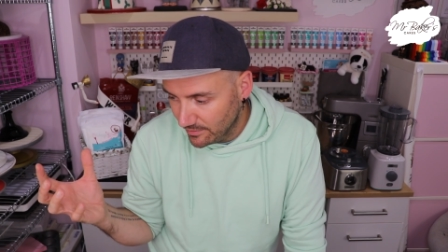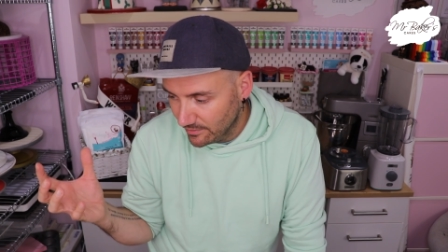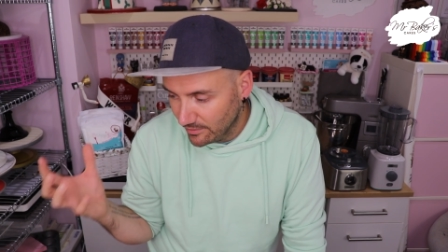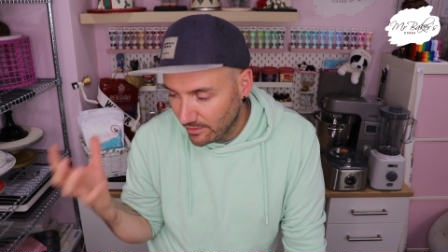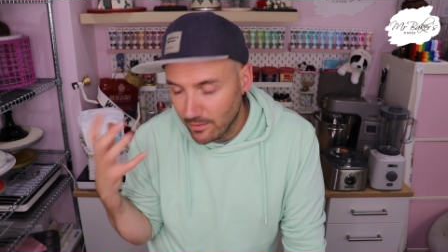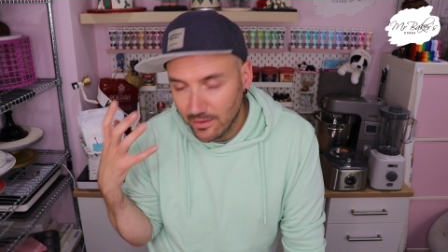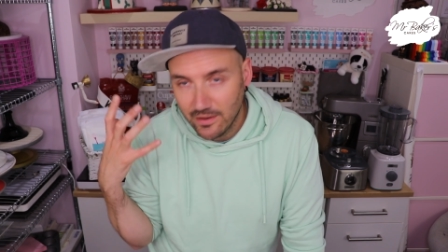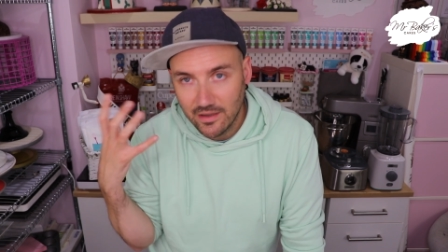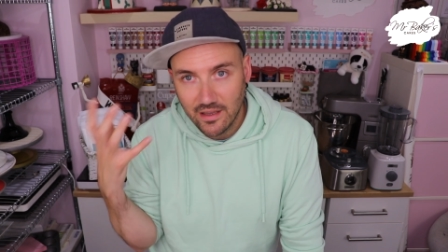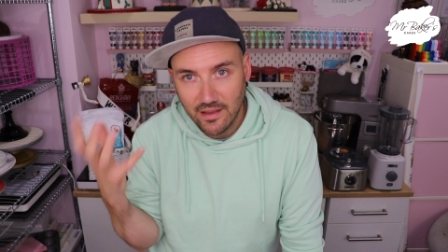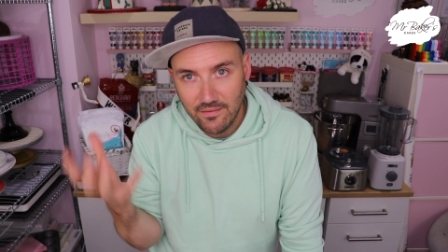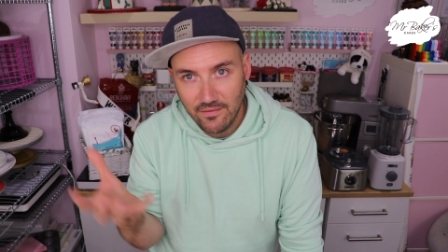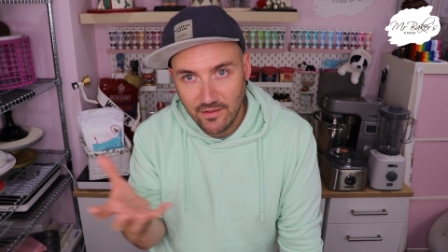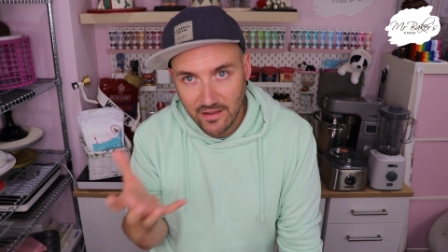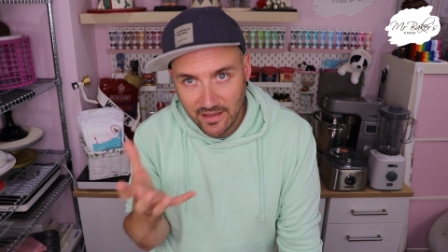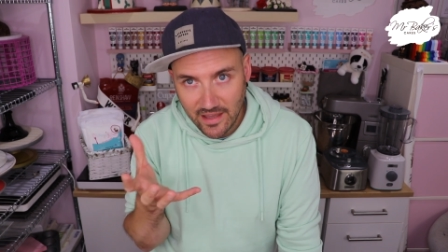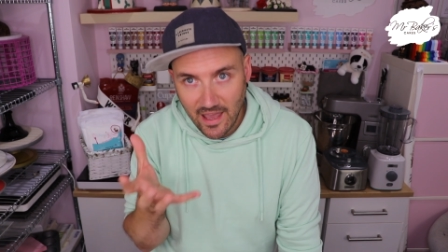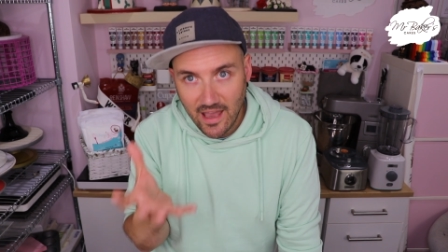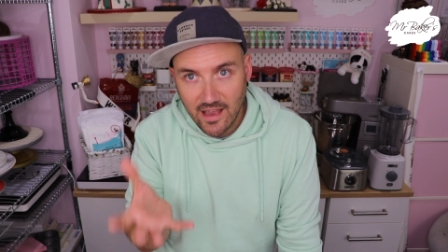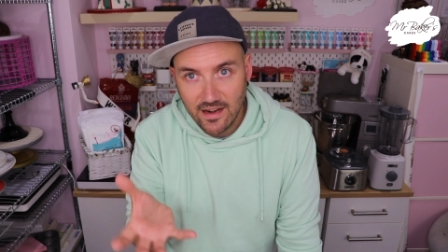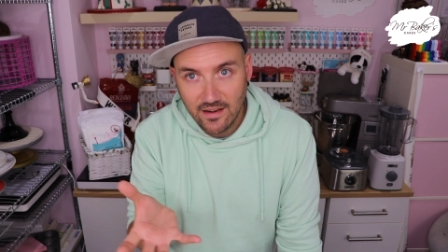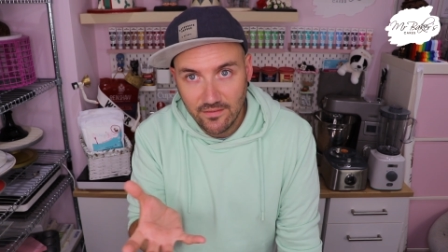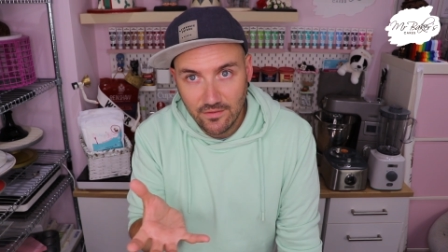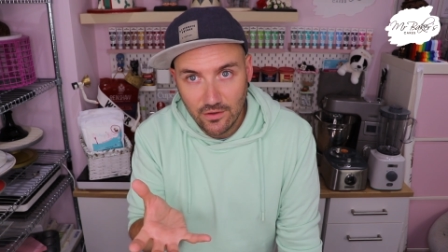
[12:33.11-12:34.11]
So if,
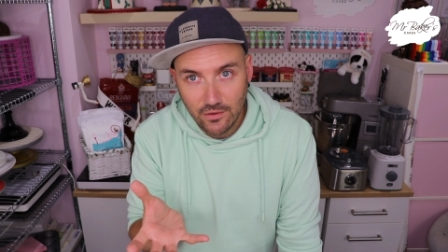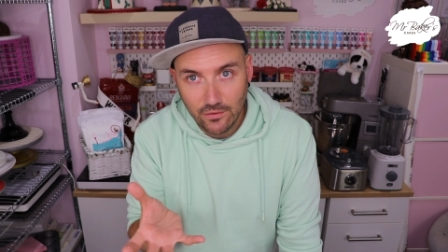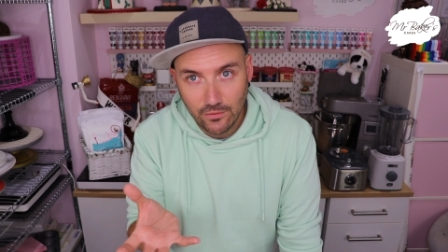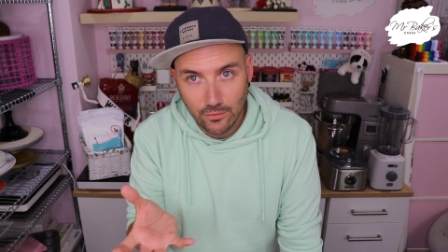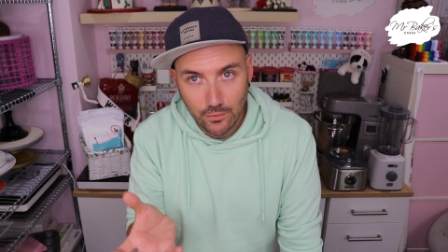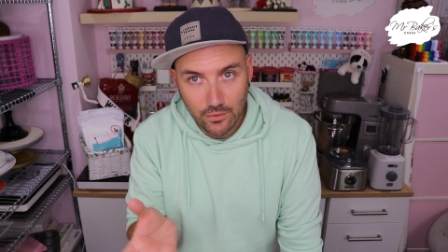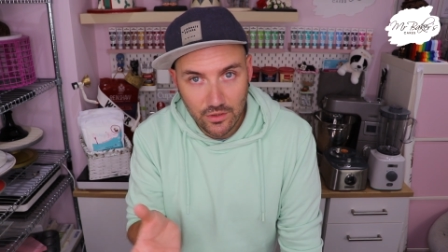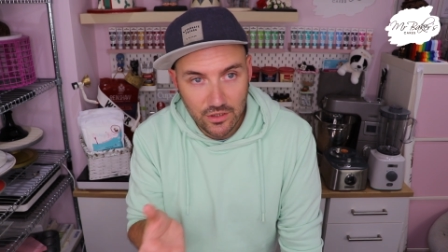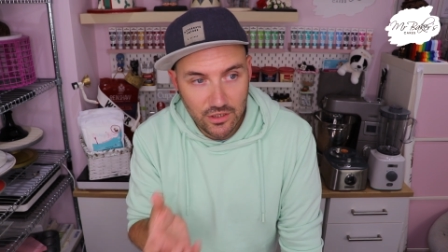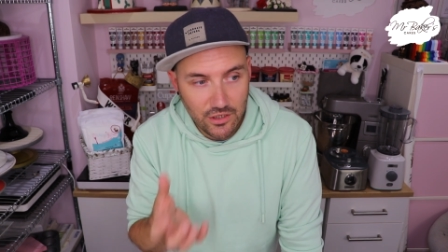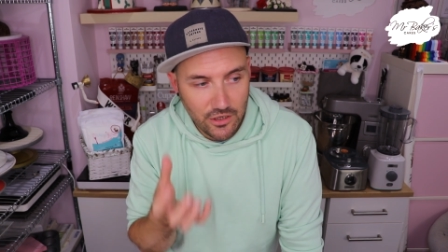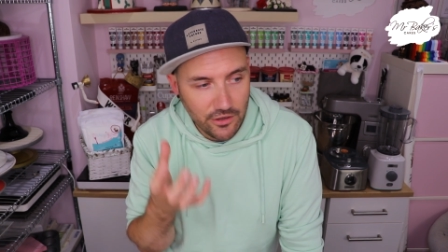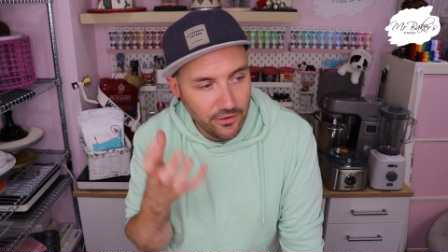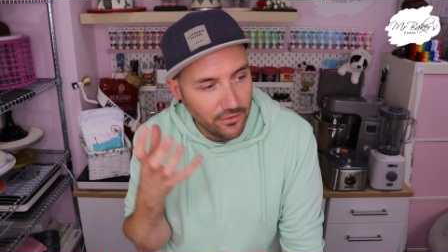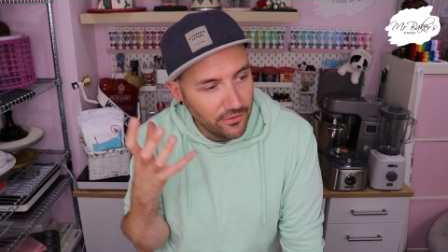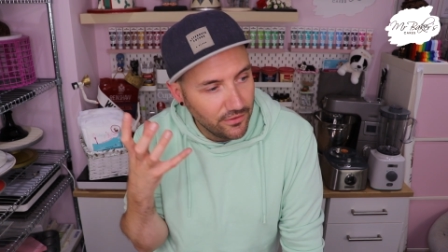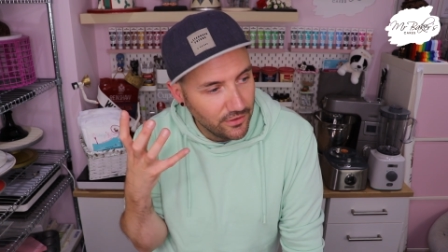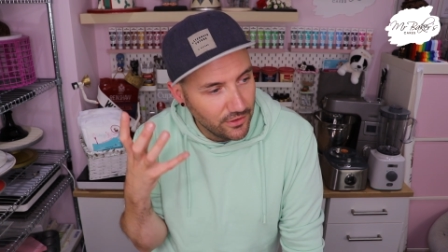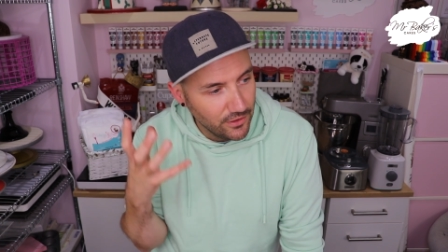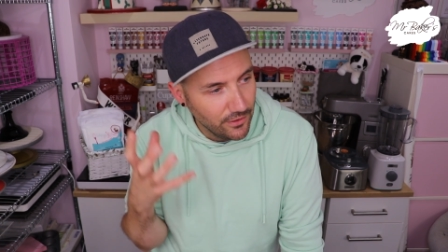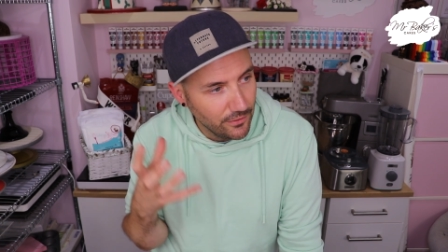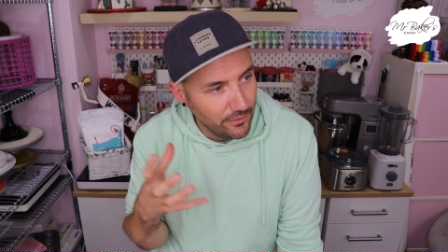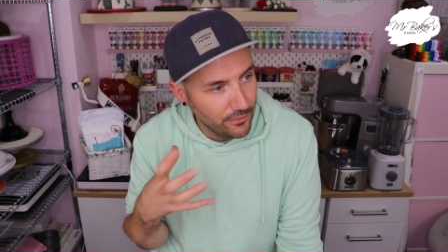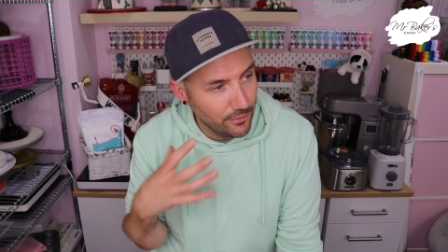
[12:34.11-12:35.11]
again, if you saw the news
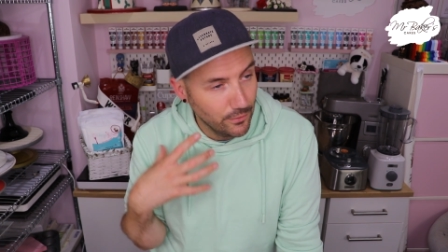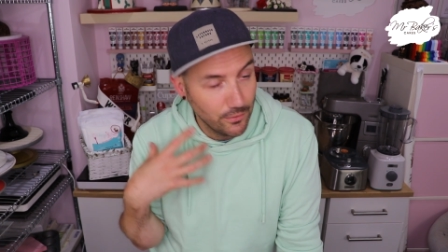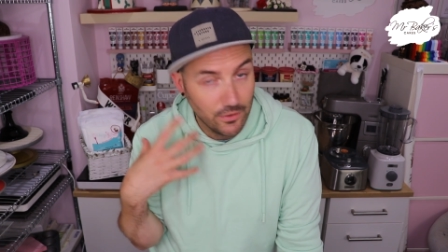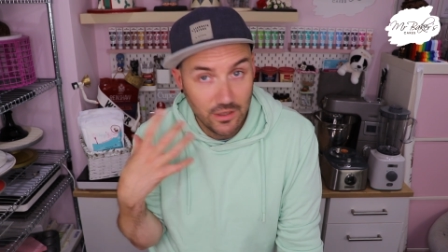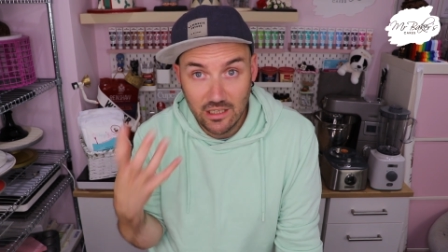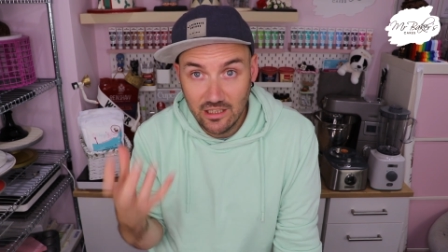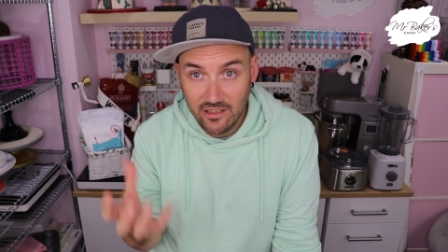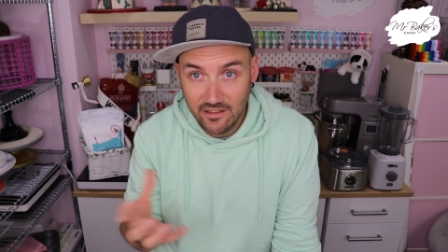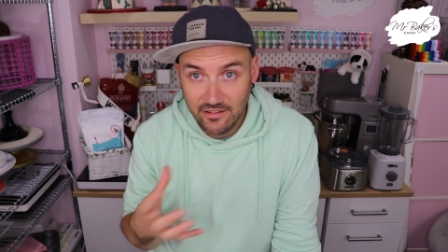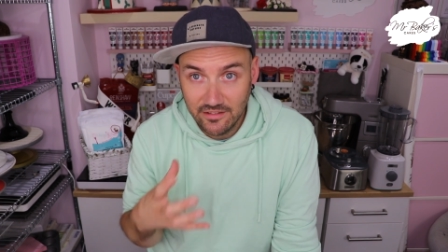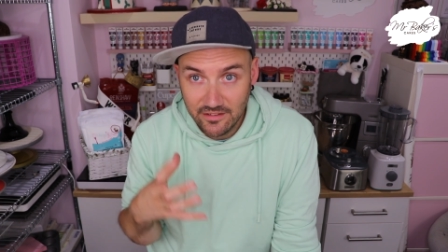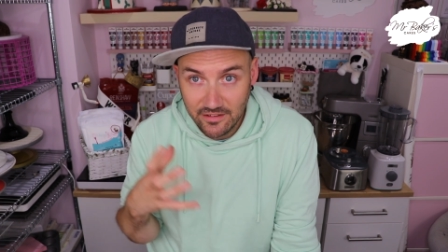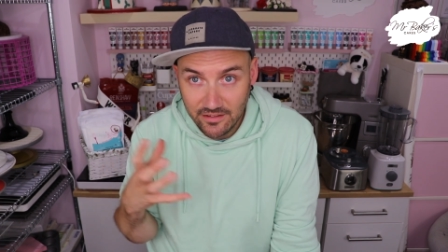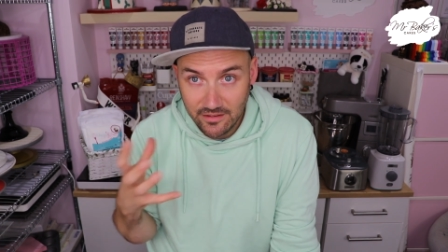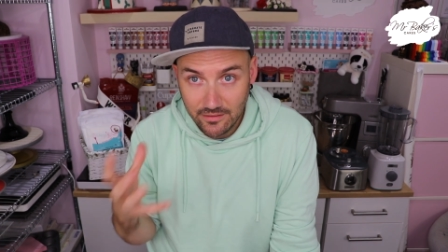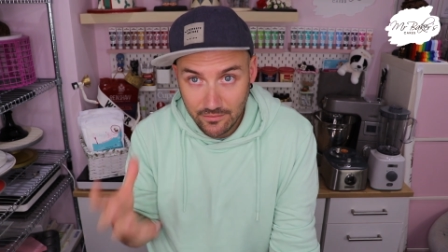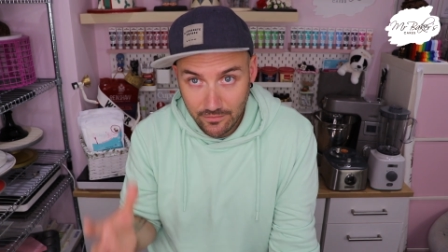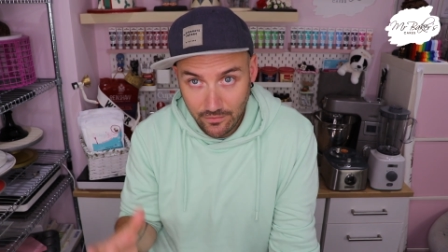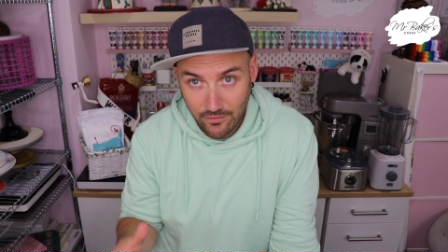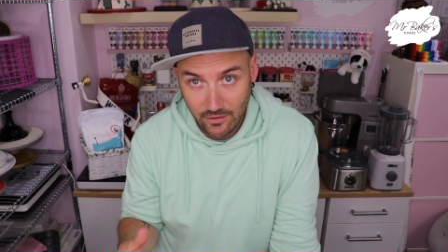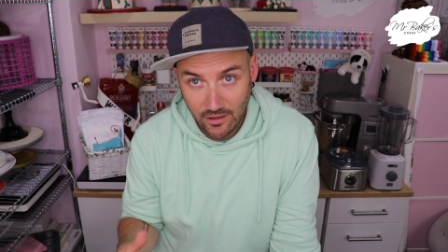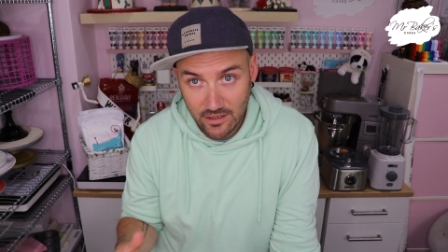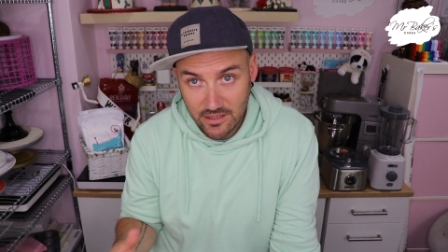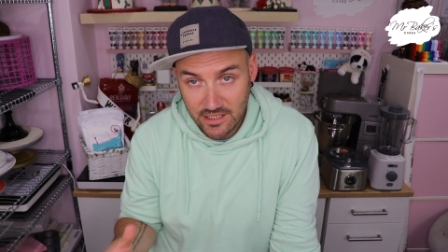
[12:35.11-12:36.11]
and you saw the London
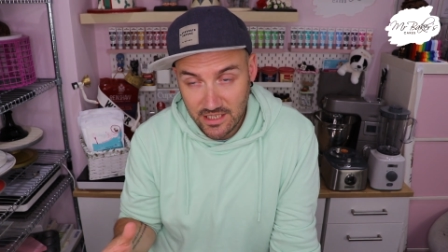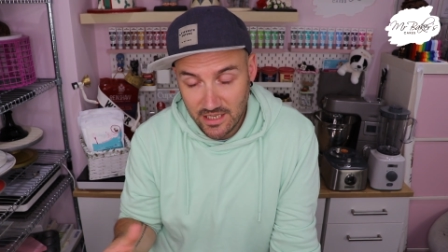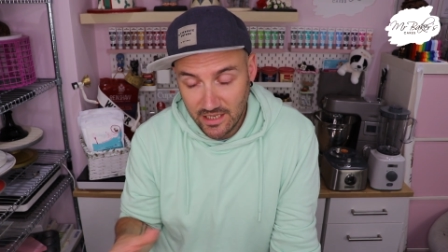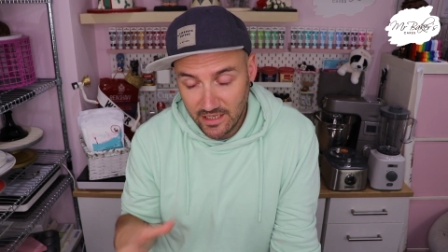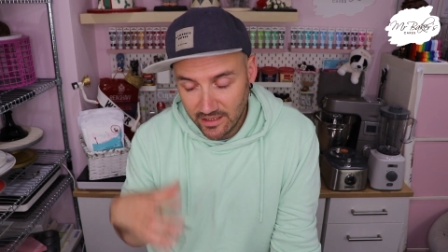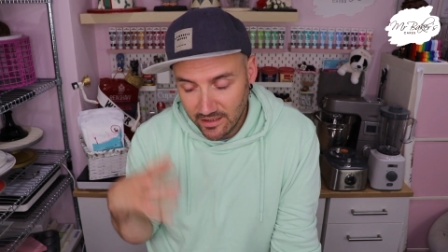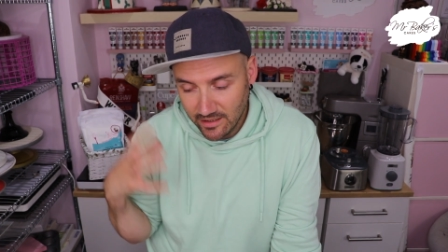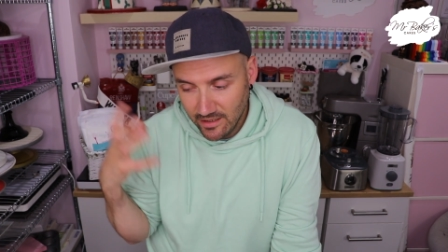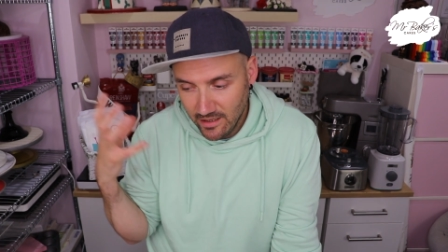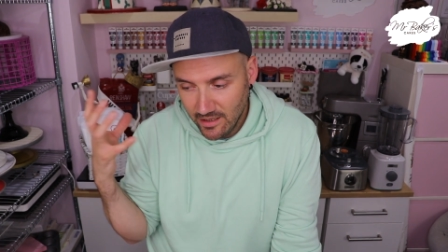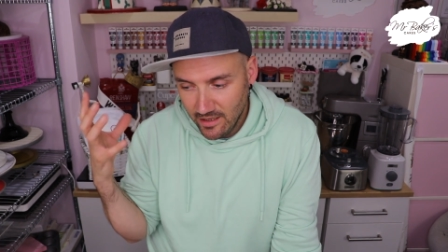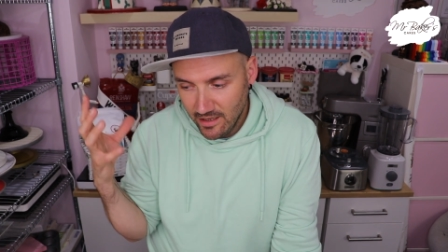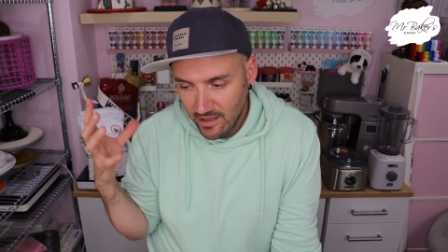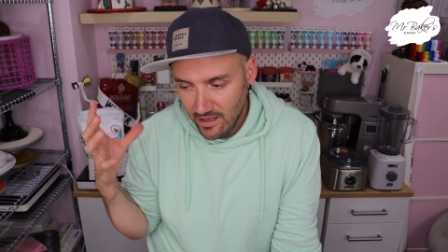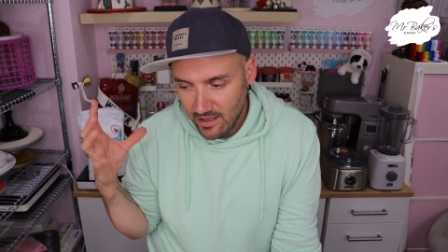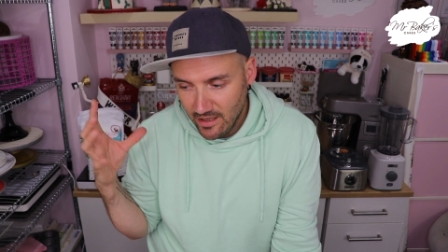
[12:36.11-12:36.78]
flooding,